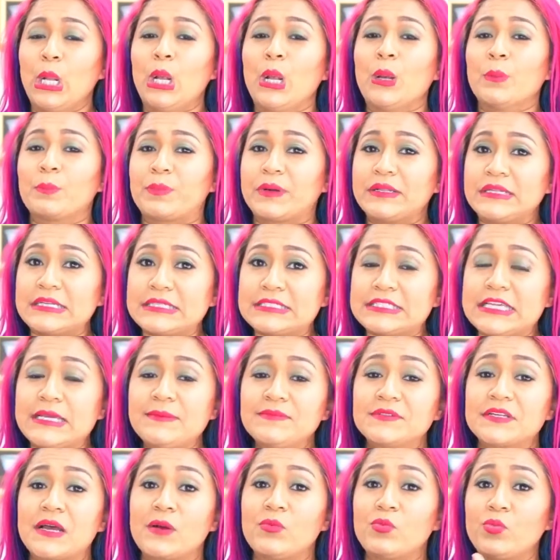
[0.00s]
But at the same
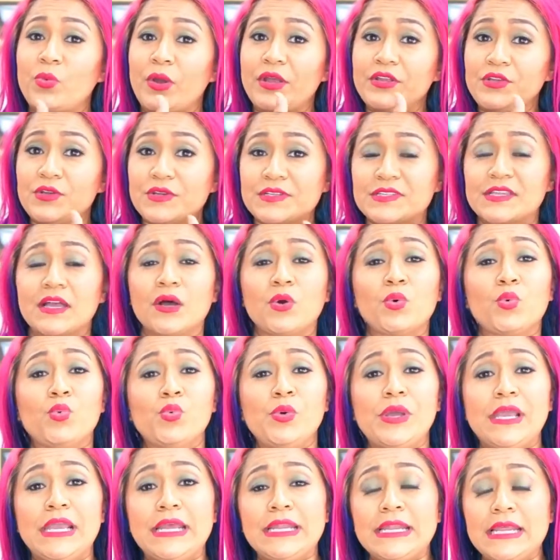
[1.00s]
time, when you start
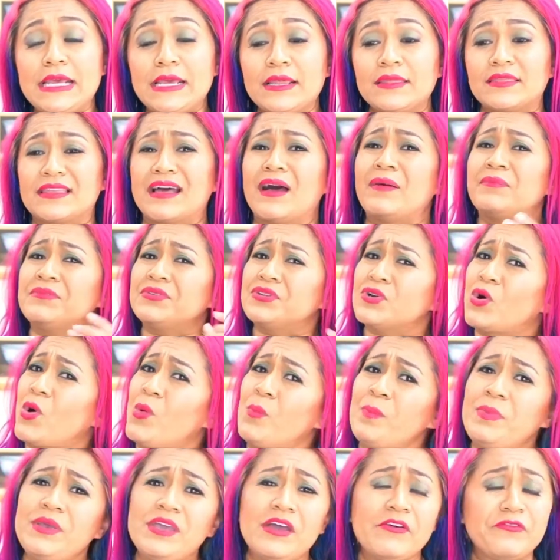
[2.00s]
weaning them, don't
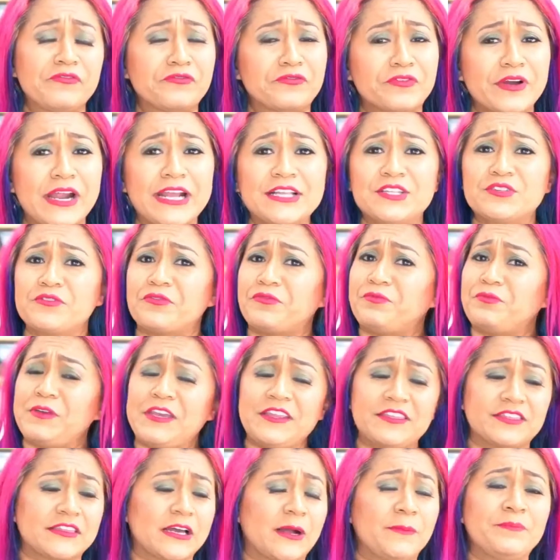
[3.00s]
be afraid to
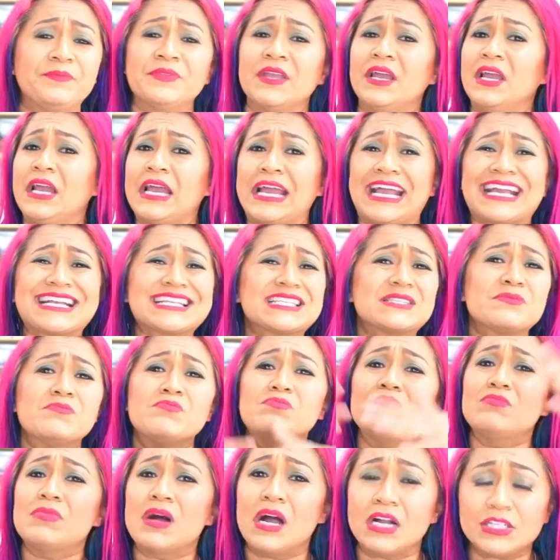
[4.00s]
feed them as
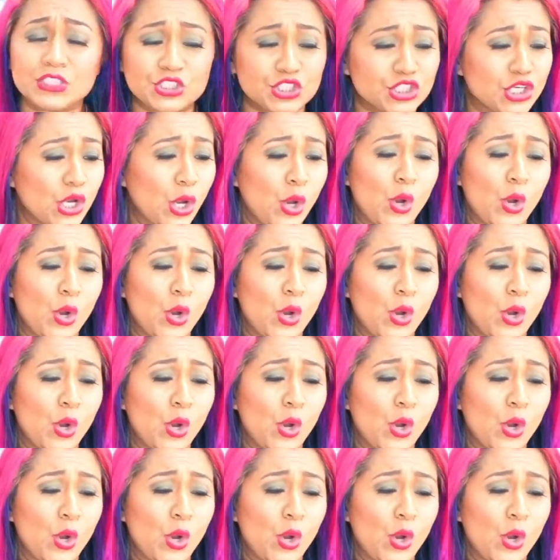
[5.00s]
much,